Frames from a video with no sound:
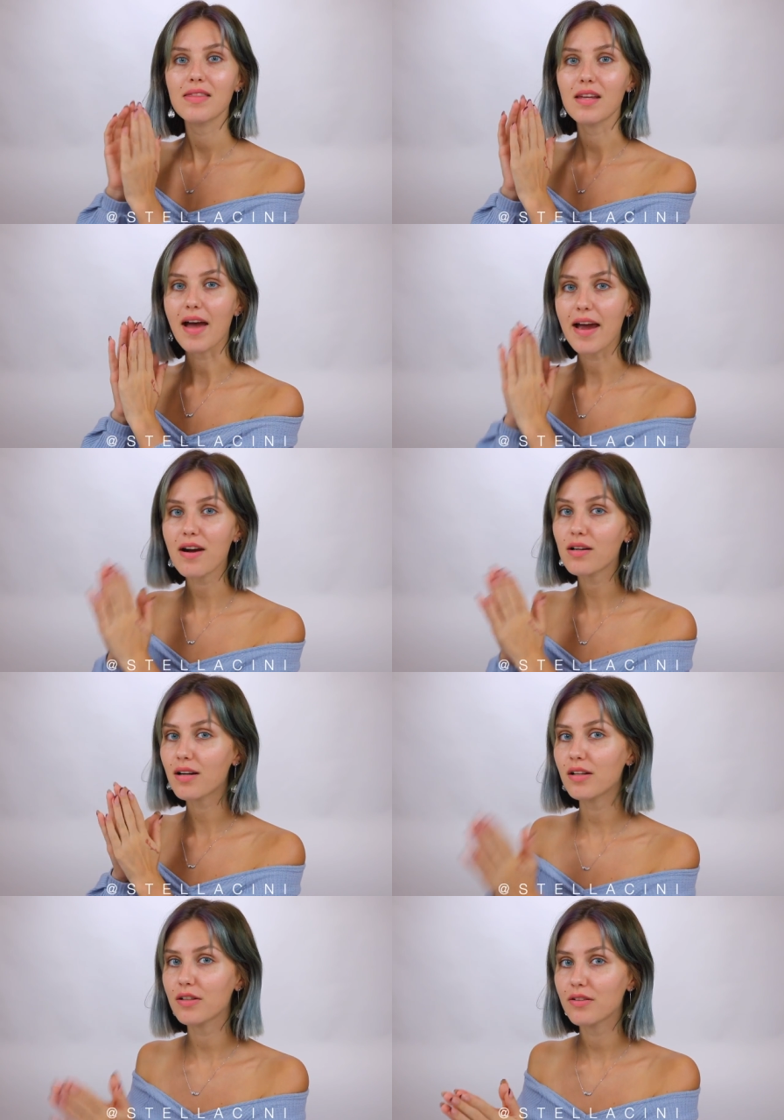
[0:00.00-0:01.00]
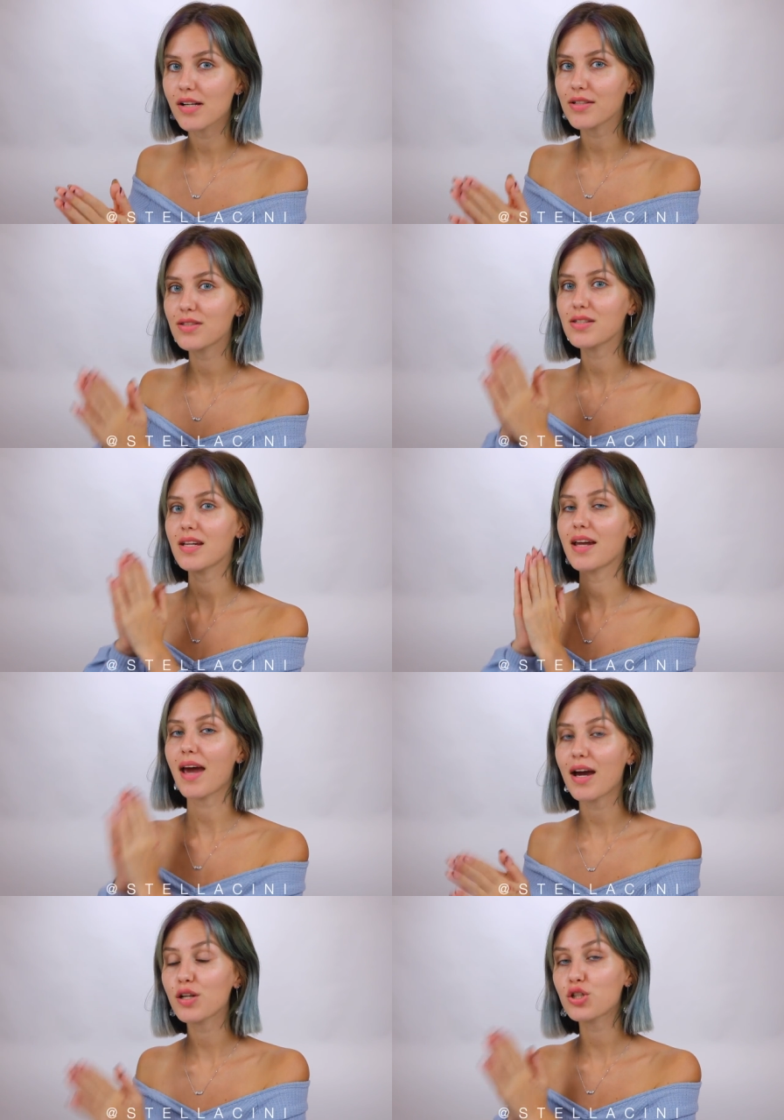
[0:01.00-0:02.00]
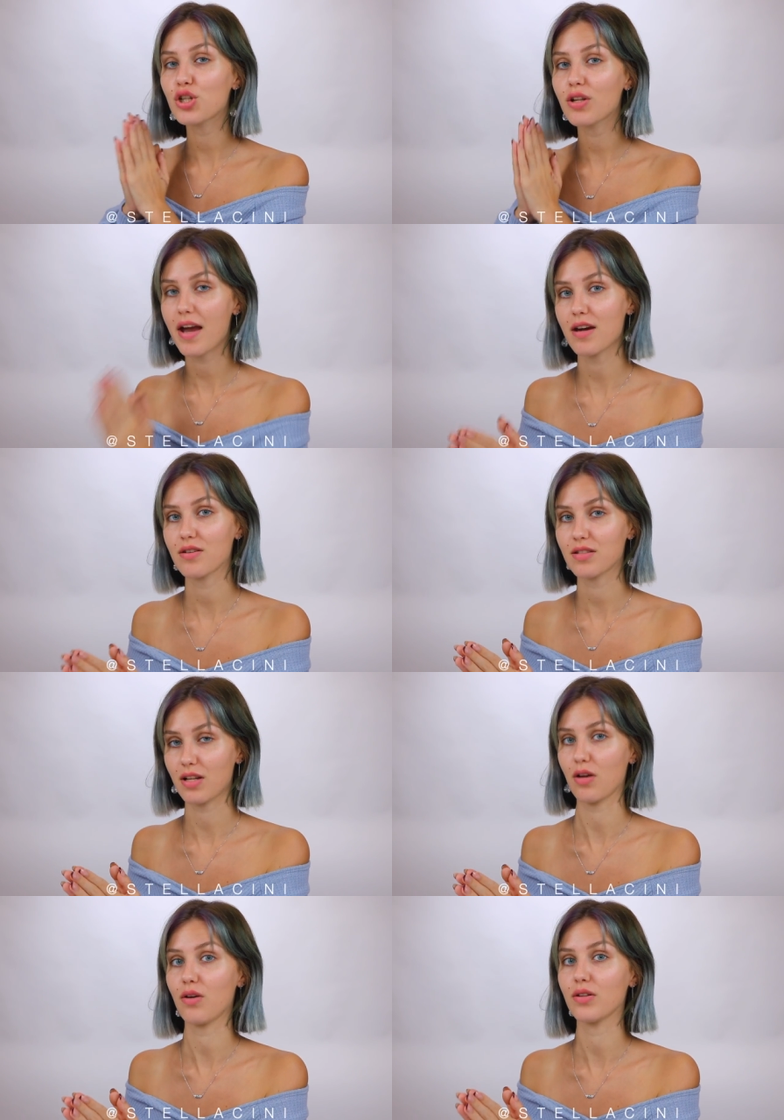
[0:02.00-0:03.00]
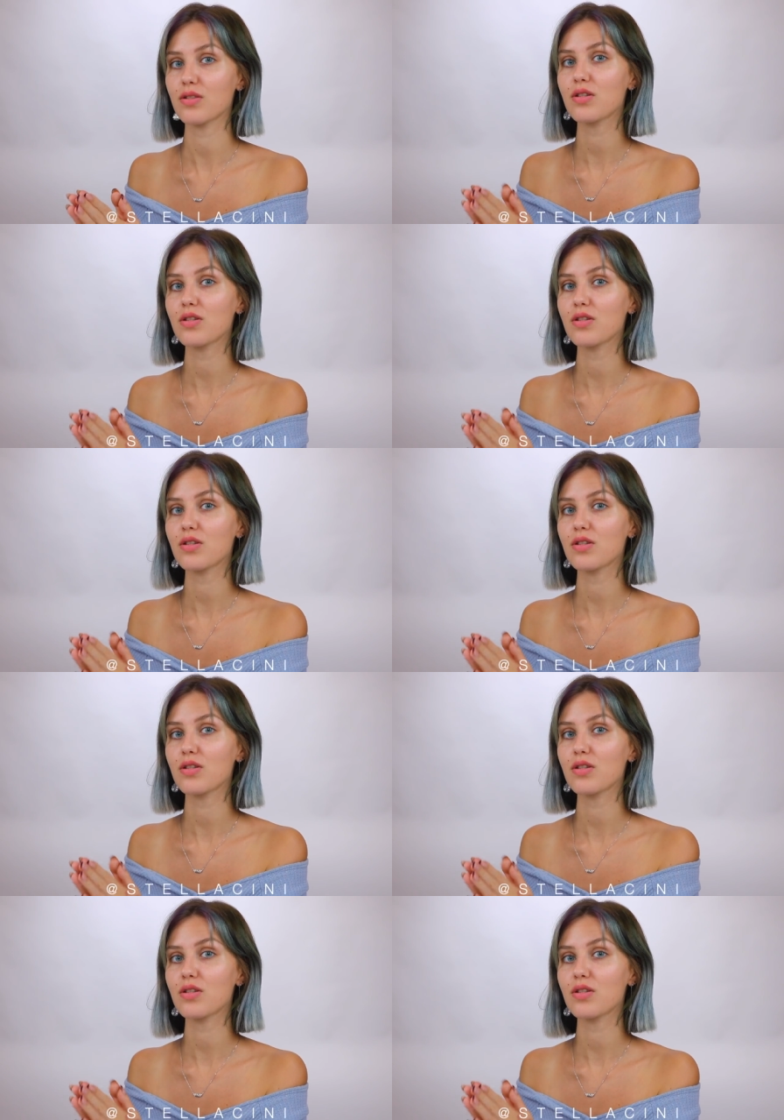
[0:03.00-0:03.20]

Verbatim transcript: the hair colorists in actual hair salons.